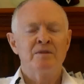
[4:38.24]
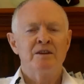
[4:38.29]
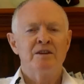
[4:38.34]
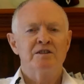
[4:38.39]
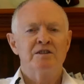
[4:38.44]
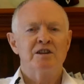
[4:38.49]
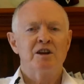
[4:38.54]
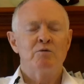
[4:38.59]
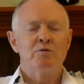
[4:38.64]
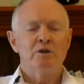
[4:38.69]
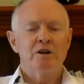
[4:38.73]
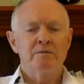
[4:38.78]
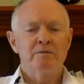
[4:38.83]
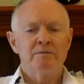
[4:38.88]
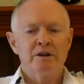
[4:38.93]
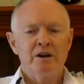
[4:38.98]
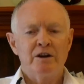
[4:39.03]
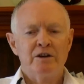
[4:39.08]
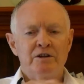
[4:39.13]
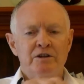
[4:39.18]
So what I'm
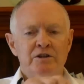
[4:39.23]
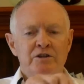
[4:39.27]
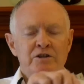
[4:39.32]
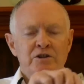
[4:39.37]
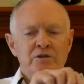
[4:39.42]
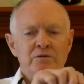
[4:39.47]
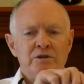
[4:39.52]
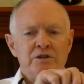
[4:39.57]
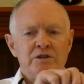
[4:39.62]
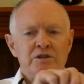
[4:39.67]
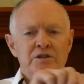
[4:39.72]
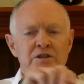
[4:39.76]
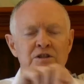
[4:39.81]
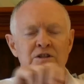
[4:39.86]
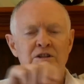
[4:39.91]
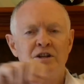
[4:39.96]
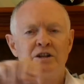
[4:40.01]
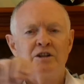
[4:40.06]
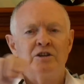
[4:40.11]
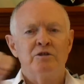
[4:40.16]
going to do is to
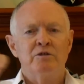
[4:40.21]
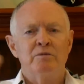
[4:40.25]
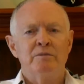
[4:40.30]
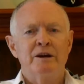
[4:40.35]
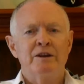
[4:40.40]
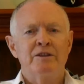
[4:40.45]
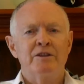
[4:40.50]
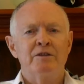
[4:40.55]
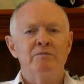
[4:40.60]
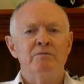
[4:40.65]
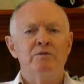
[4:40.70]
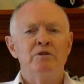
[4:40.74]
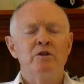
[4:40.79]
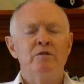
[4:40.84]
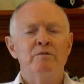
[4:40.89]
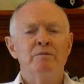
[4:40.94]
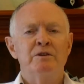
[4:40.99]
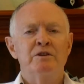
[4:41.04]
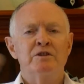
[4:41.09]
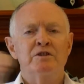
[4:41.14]
tell you about the
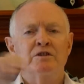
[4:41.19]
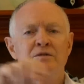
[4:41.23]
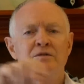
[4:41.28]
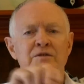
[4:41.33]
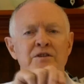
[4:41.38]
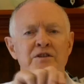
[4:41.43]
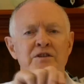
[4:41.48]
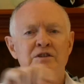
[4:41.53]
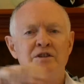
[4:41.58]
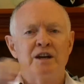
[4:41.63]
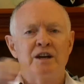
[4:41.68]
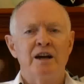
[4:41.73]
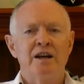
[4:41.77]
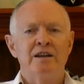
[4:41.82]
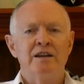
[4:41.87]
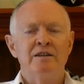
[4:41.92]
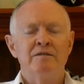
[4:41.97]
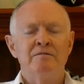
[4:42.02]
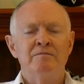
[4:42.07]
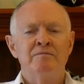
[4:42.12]
movements of the
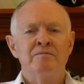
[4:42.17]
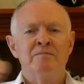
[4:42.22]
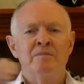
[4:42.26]
Sun